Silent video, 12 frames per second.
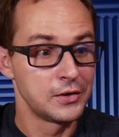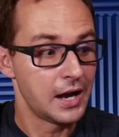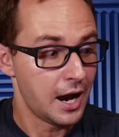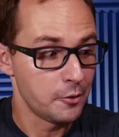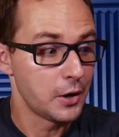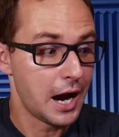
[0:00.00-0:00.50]

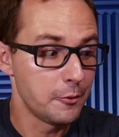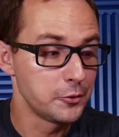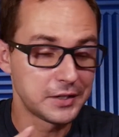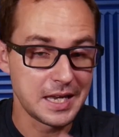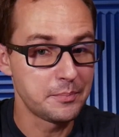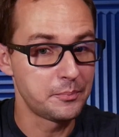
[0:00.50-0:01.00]
I
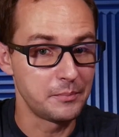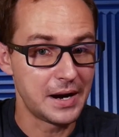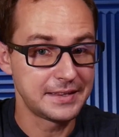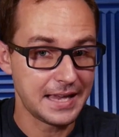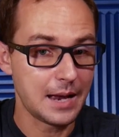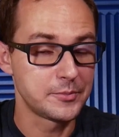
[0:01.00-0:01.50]
would keep
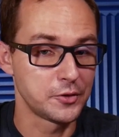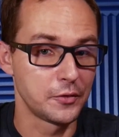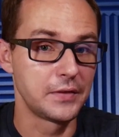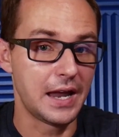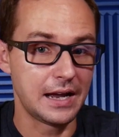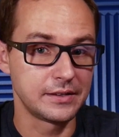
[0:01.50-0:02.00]
my tabs
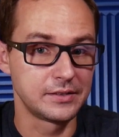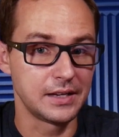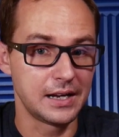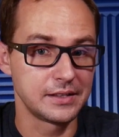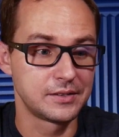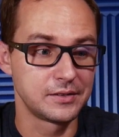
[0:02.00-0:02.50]
on
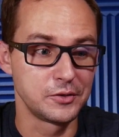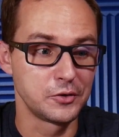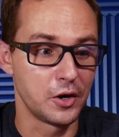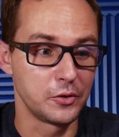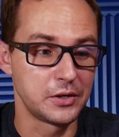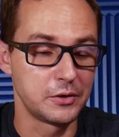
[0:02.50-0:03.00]
that, you
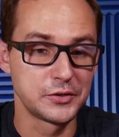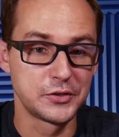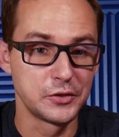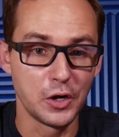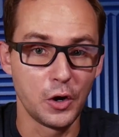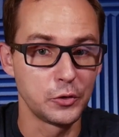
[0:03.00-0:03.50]
know, there is
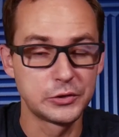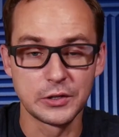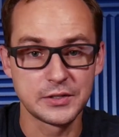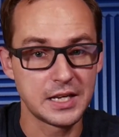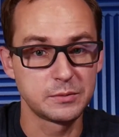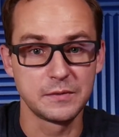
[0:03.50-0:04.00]
no
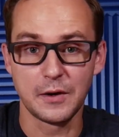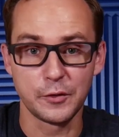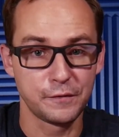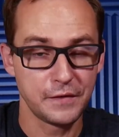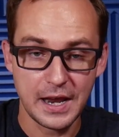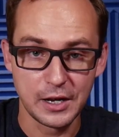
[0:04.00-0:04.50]
success
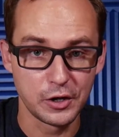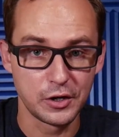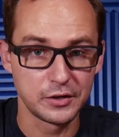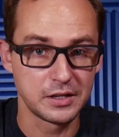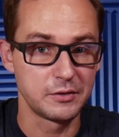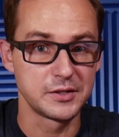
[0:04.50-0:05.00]
without
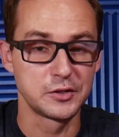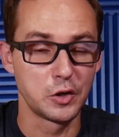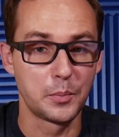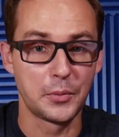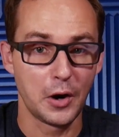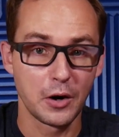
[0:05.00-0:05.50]
failure, there is
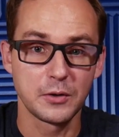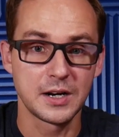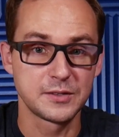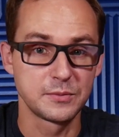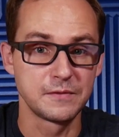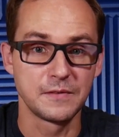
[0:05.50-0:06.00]
no
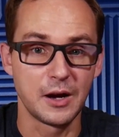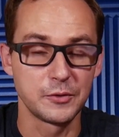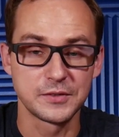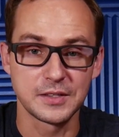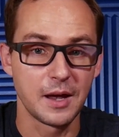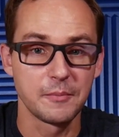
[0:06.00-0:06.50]
progress
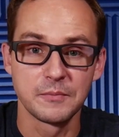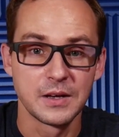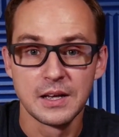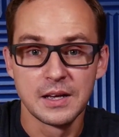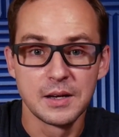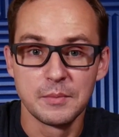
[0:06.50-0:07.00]
without some
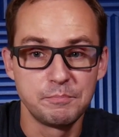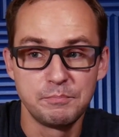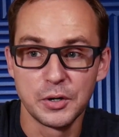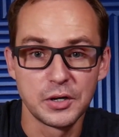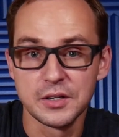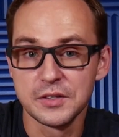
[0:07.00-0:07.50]

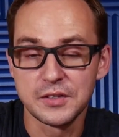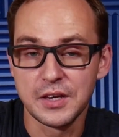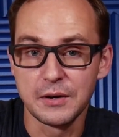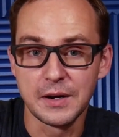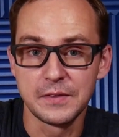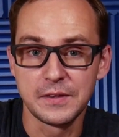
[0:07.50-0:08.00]
burns
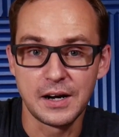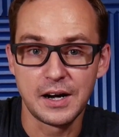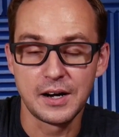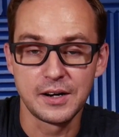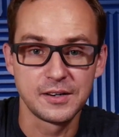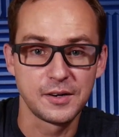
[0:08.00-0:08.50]
here and
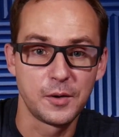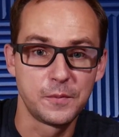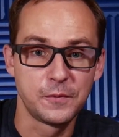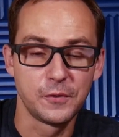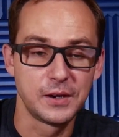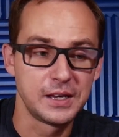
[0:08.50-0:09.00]
there.
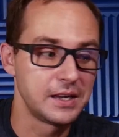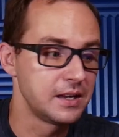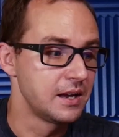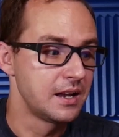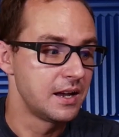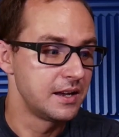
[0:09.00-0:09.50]
Hopefully
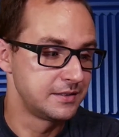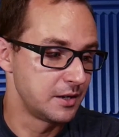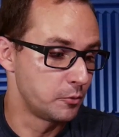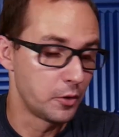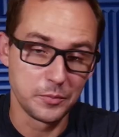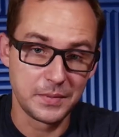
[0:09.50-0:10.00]

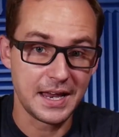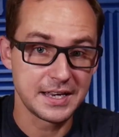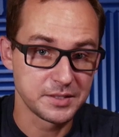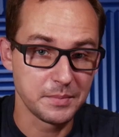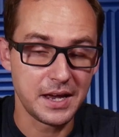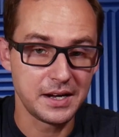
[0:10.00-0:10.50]
there won't be
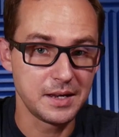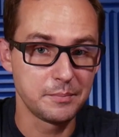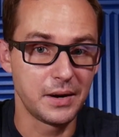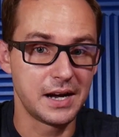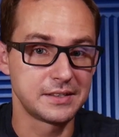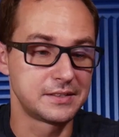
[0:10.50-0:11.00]
as many,
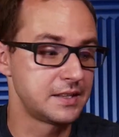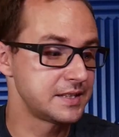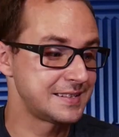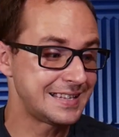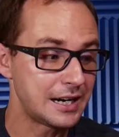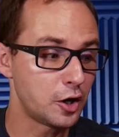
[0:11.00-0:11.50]
but the
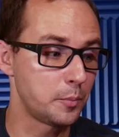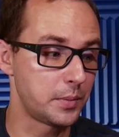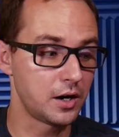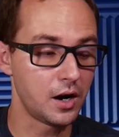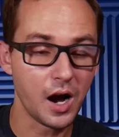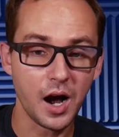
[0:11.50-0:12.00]

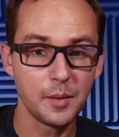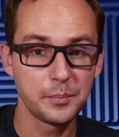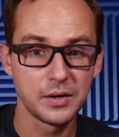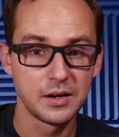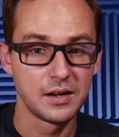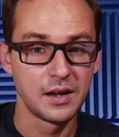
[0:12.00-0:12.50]
Starhopper
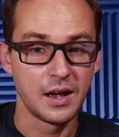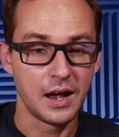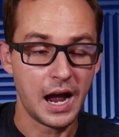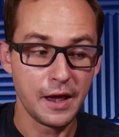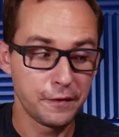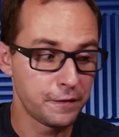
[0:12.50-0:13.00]
HOP,
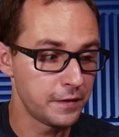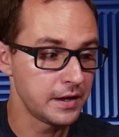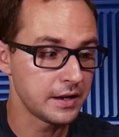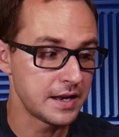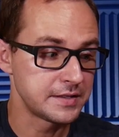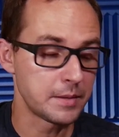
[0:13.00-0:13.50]
I
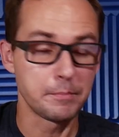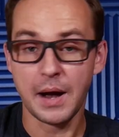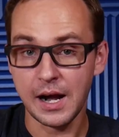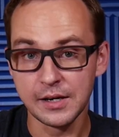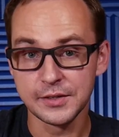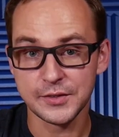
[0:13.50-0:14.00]
think, is a
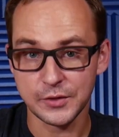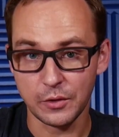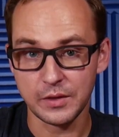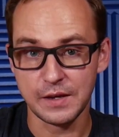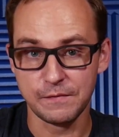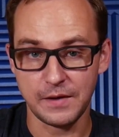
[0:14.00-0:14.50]

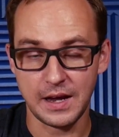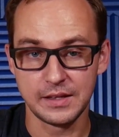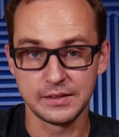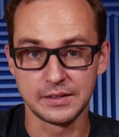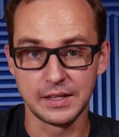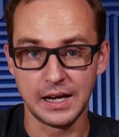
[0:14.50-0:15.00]
milestone
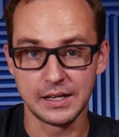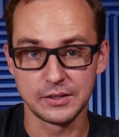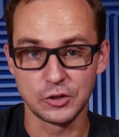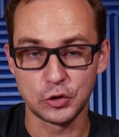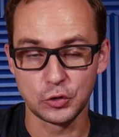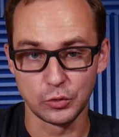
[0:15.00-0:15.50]
event
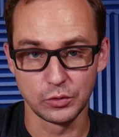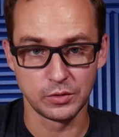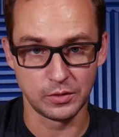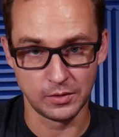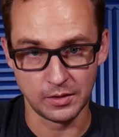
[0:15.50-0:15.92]
that should